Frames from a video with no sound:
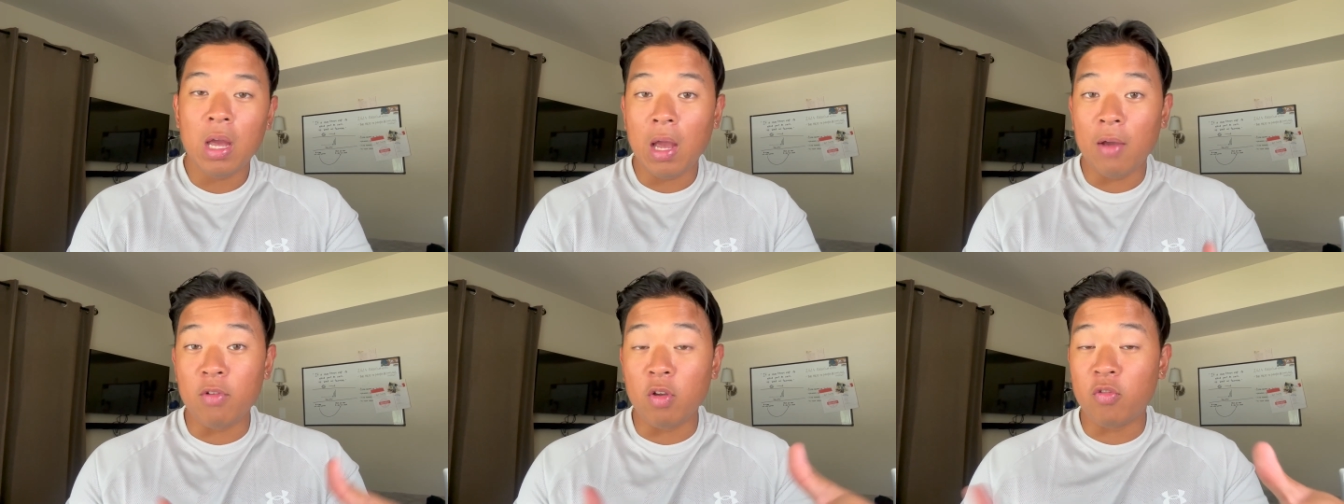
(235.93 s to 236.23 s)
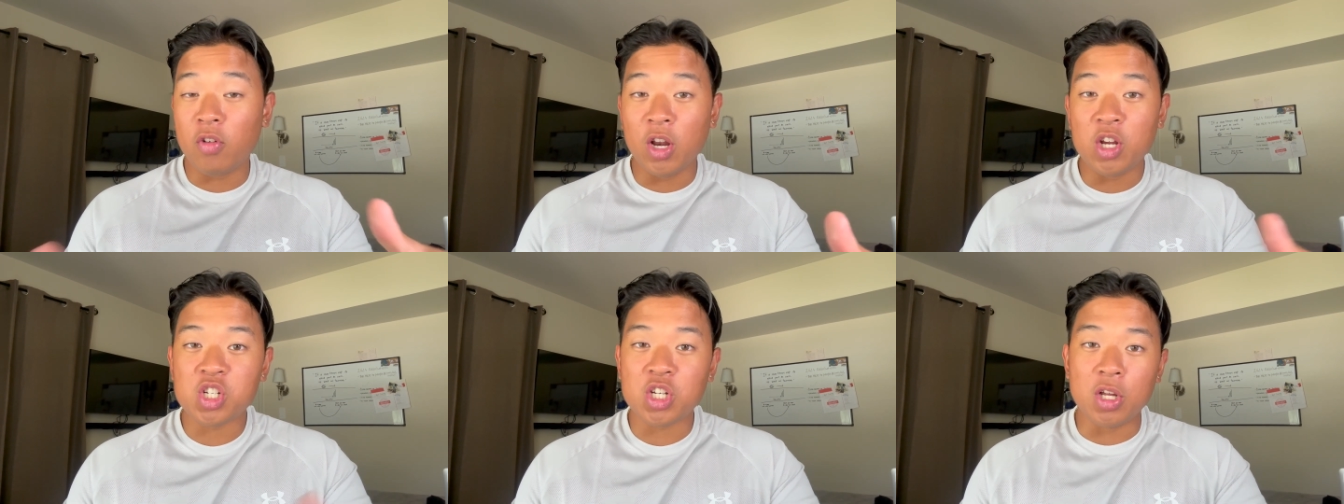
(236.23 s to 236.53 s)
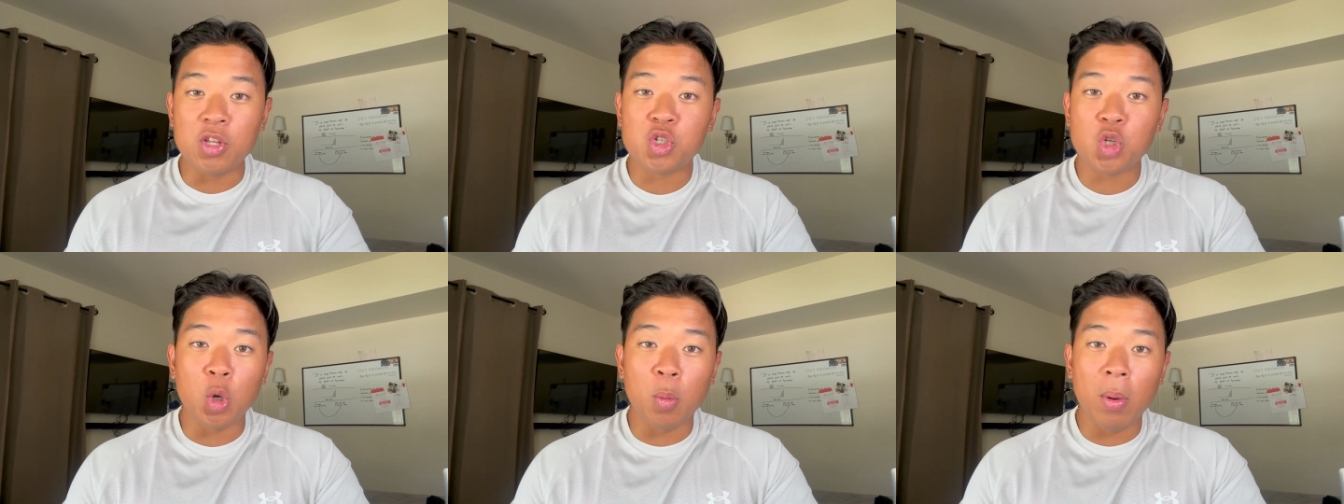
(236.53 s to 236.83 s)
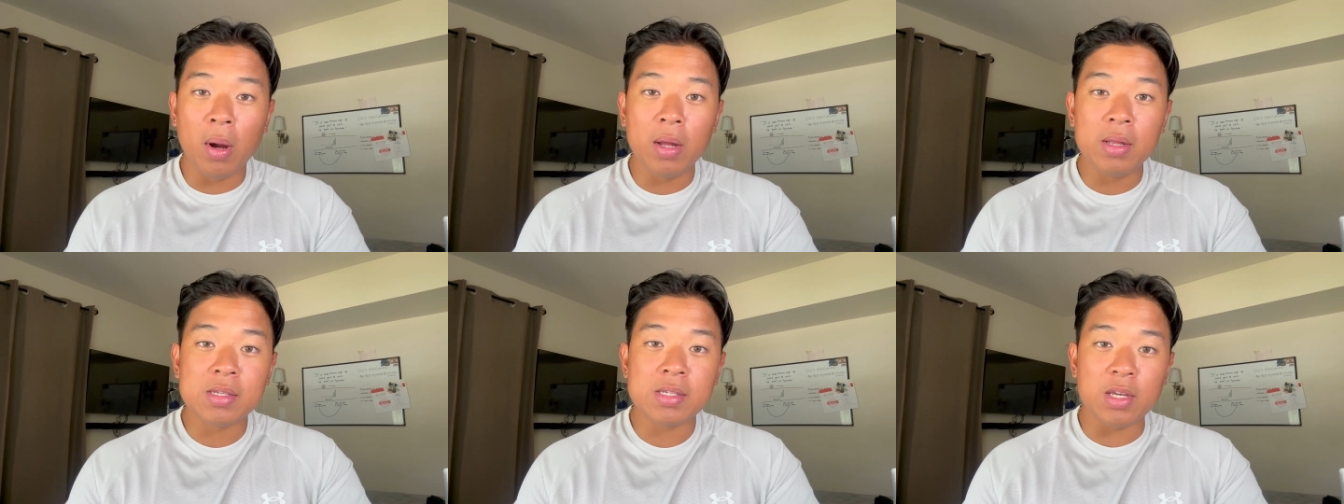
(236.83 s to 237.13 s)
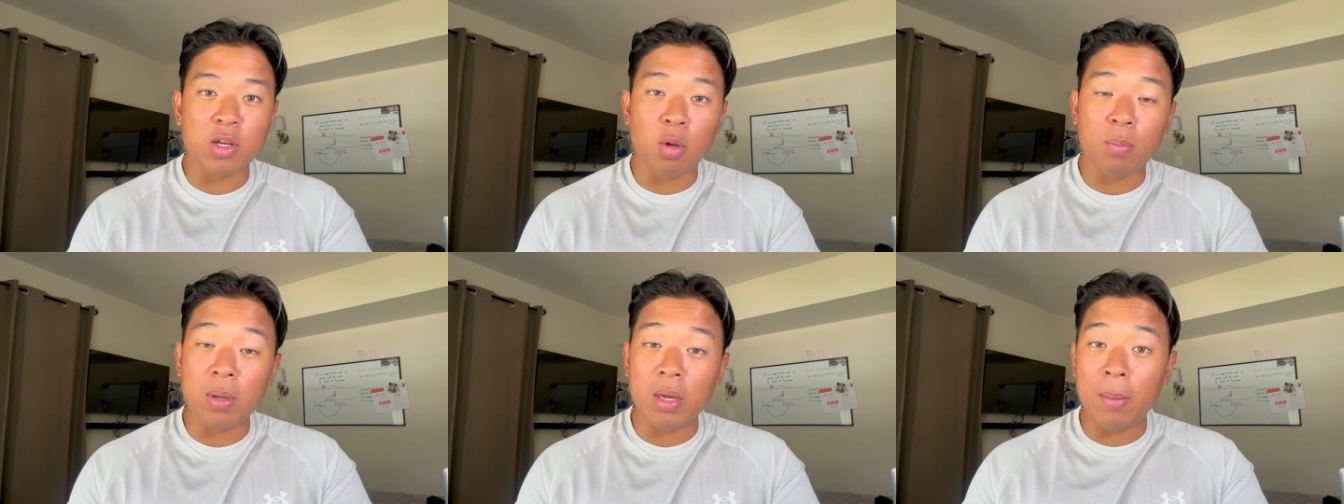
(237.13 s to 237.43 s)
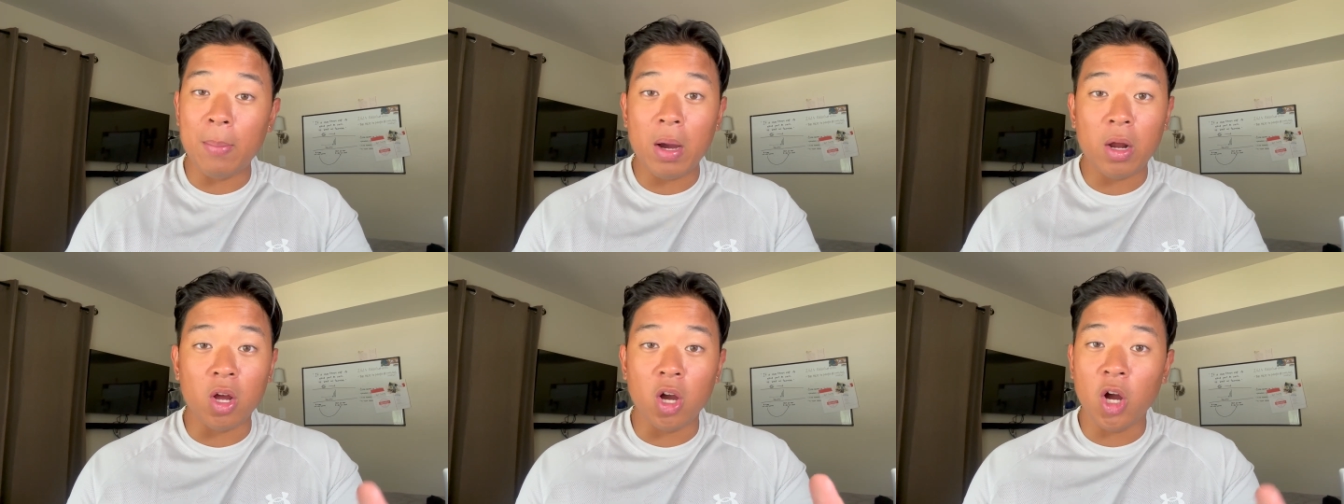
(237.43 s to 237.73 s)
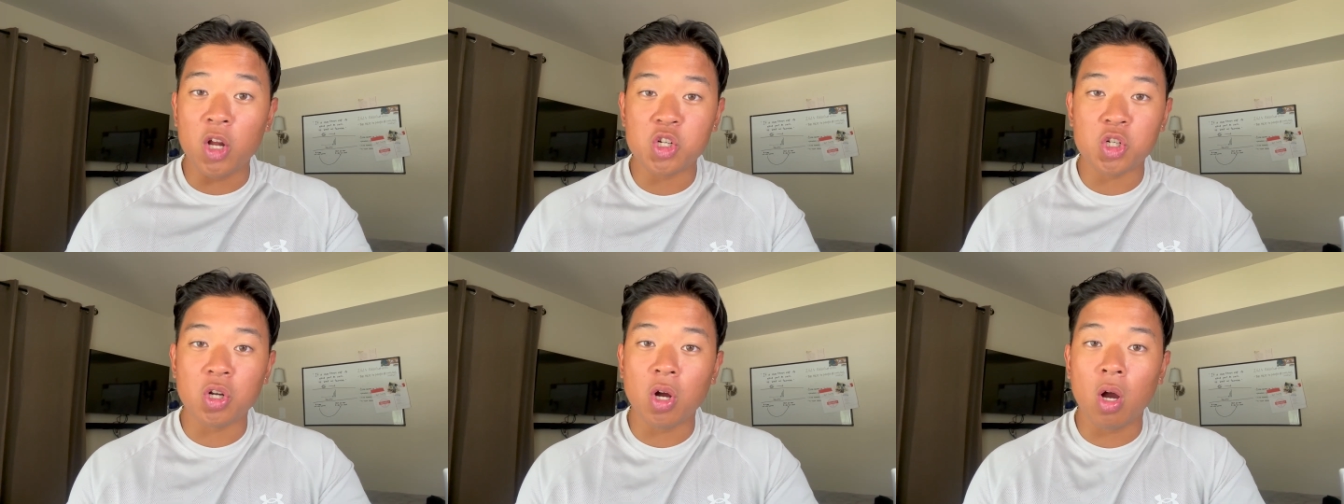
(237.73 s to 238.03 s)
If you finish it in two months, it'll be about
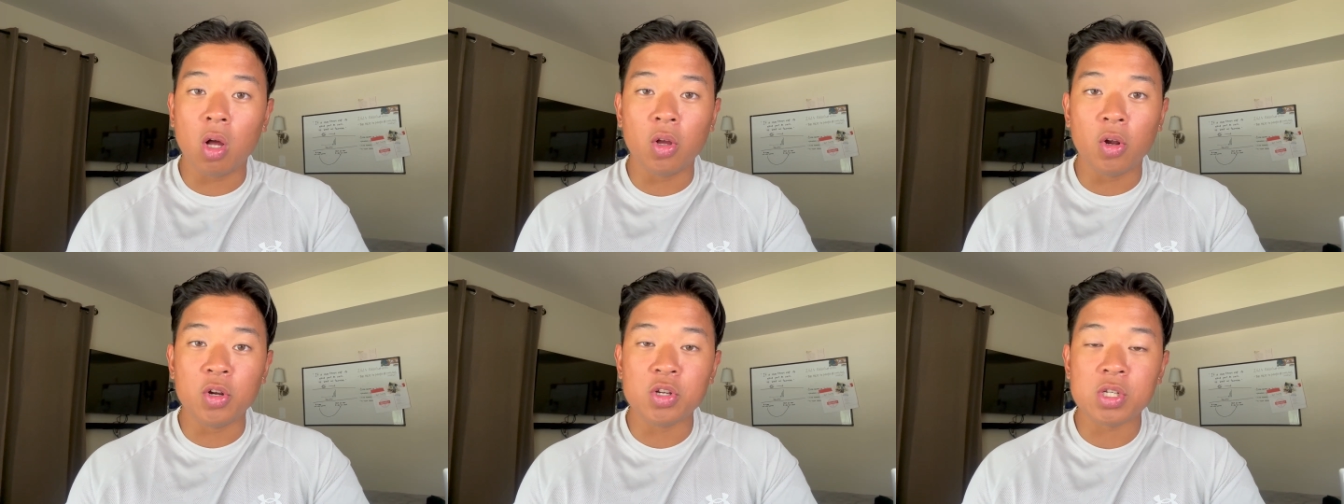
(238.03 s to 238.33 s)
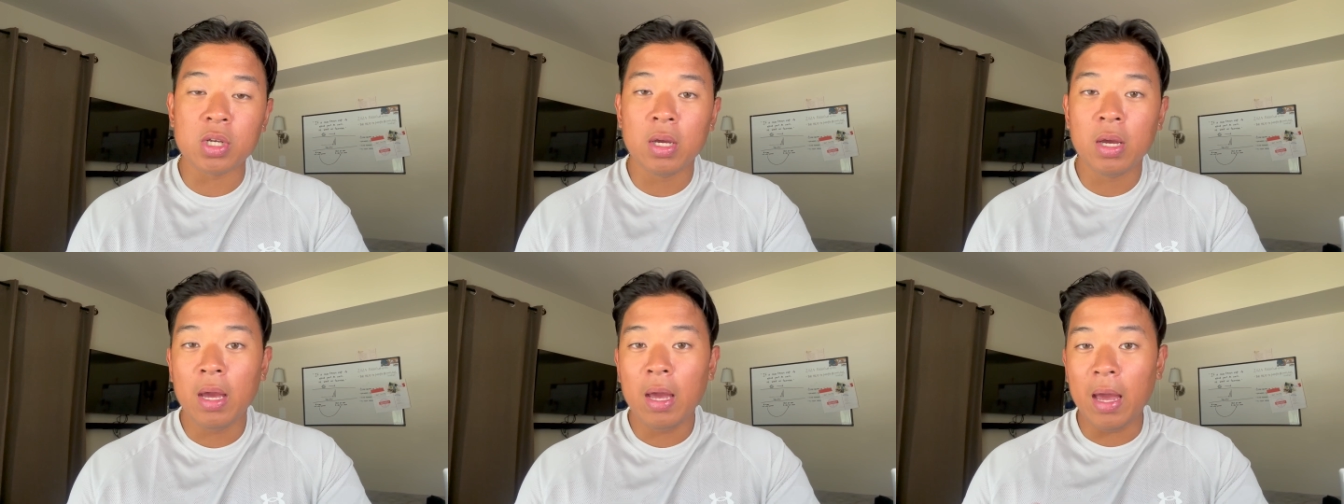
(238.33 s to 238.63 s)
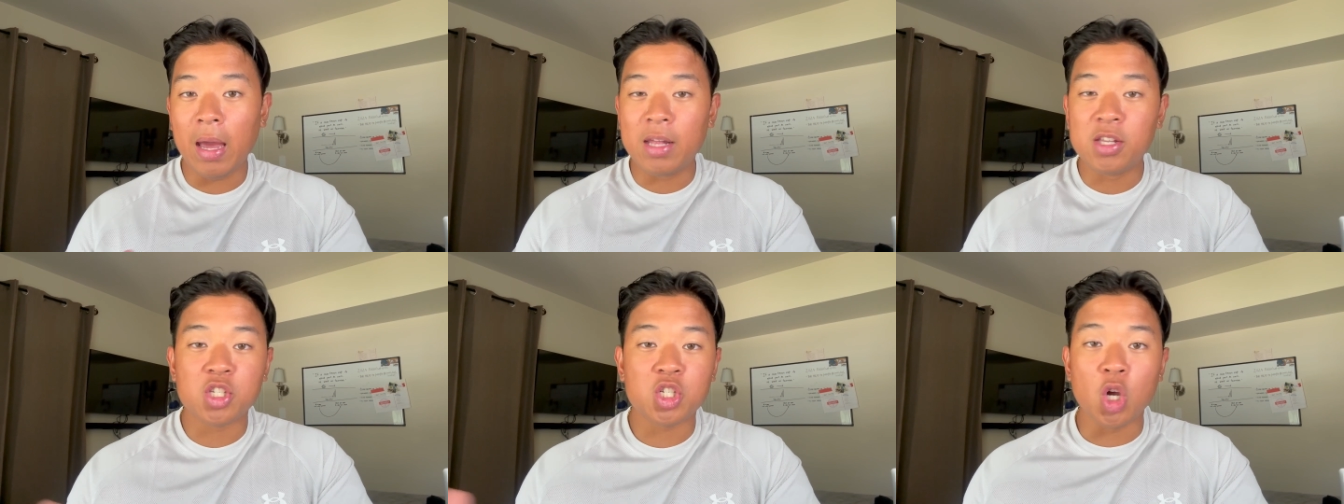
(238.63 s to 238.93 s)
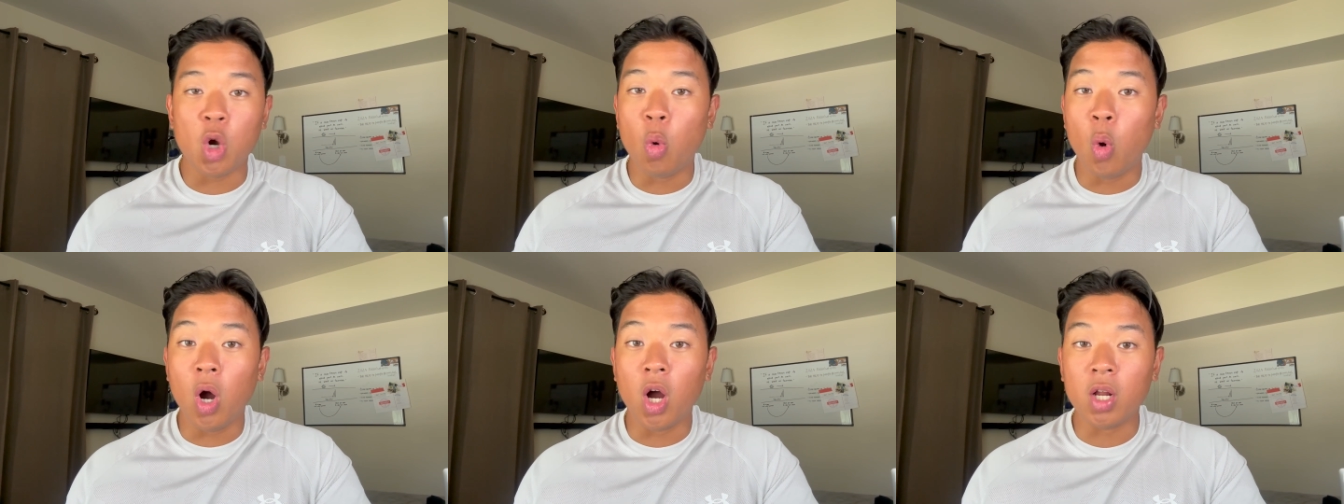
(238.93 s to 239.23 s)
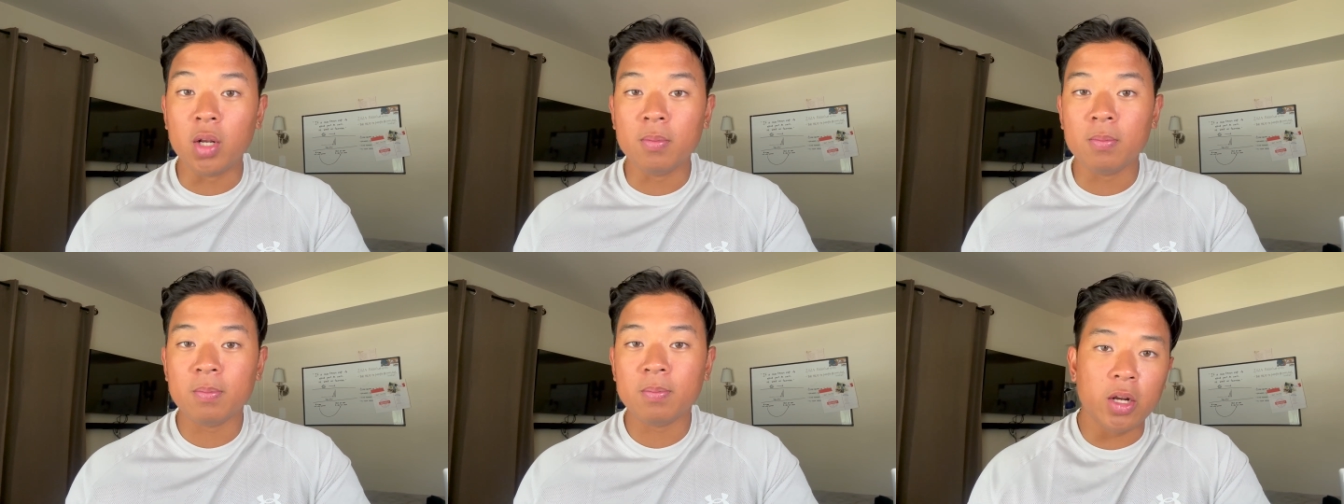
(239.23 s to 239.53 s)
$100 and so on.